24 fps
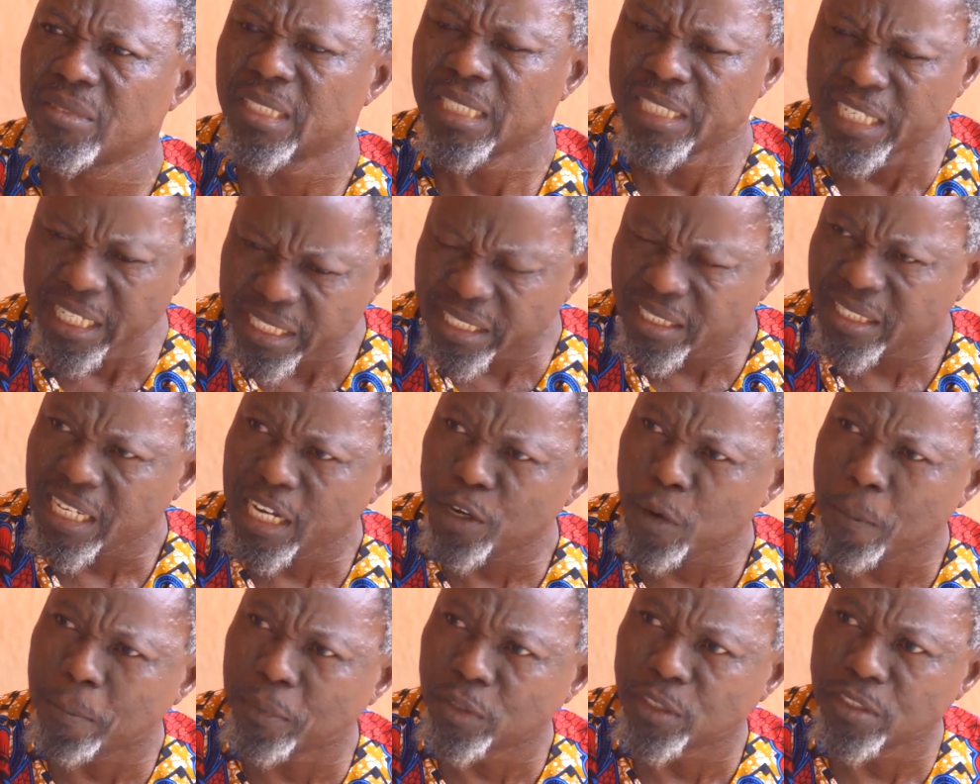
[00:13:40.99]
This is
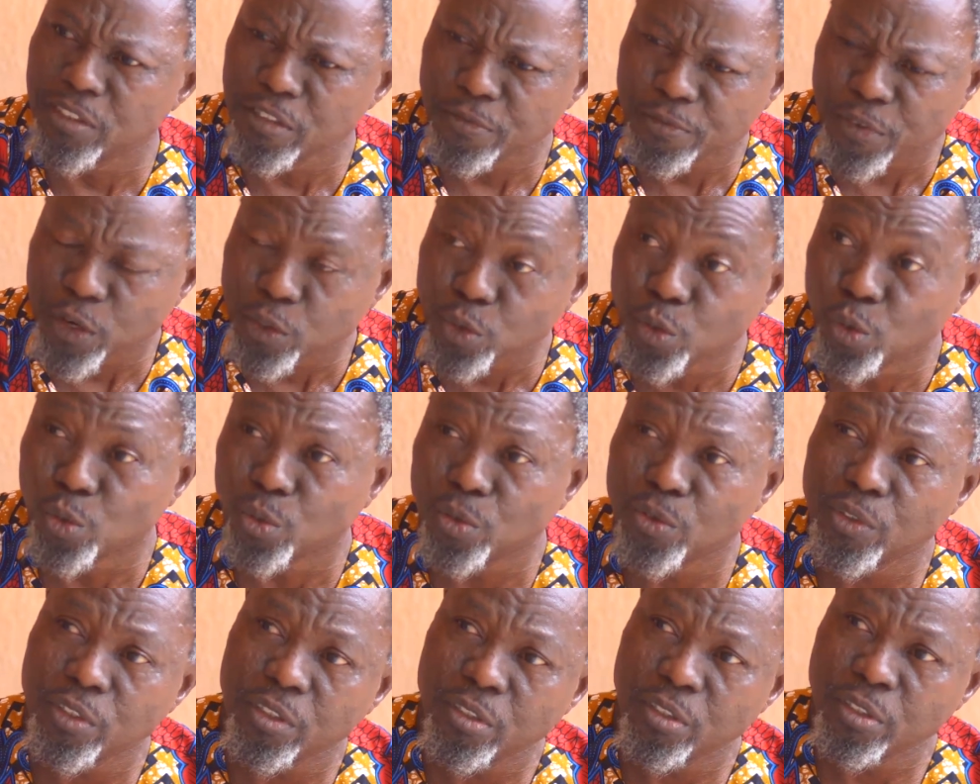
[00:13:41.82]
an opportunity for
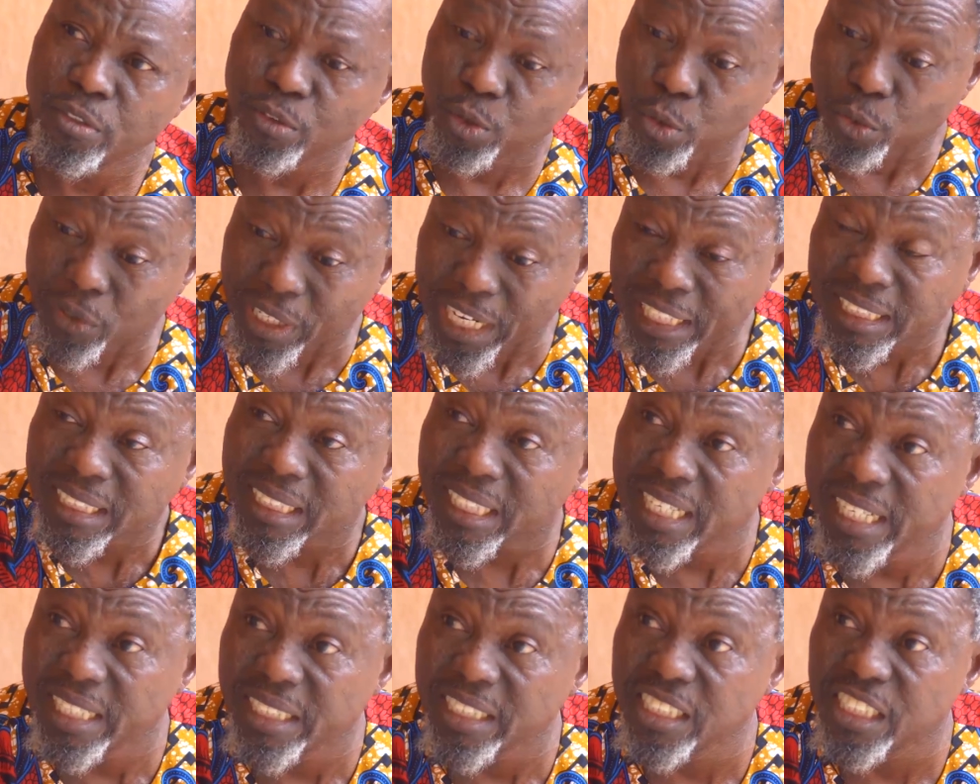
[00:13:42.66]
you to
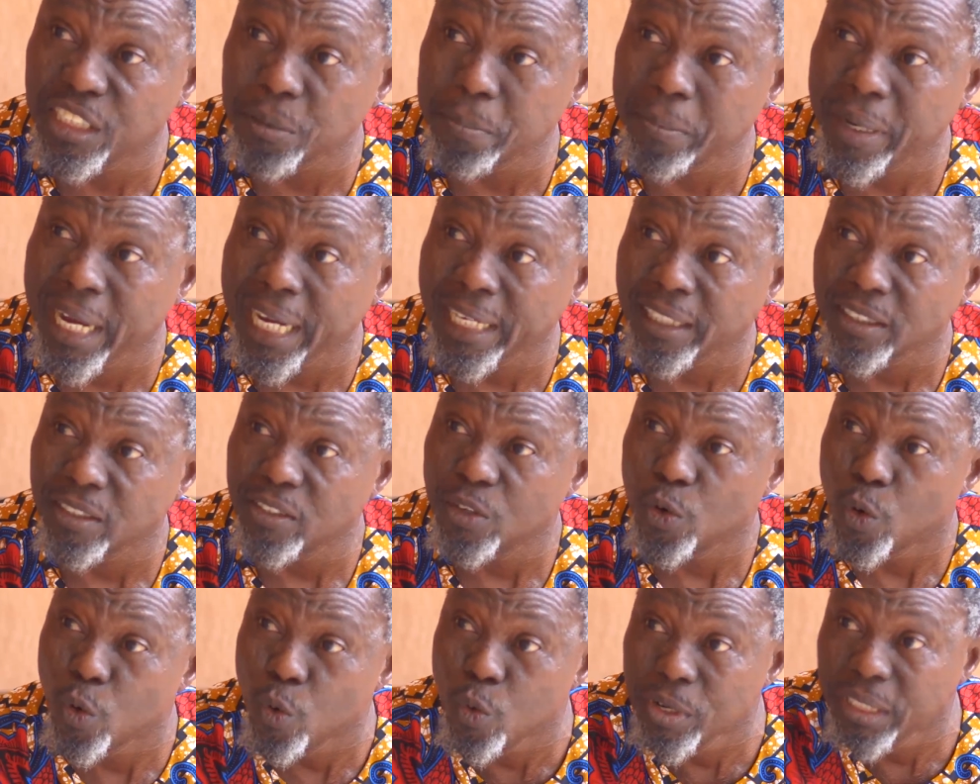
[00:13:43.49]
get a rich man
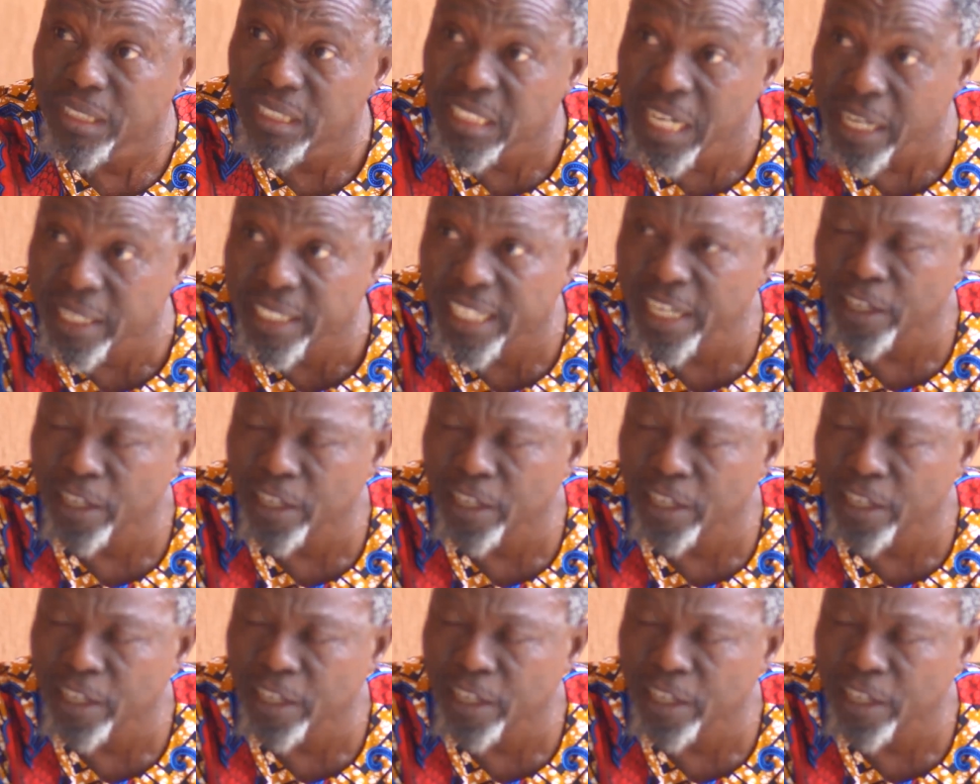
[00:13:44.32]
who will take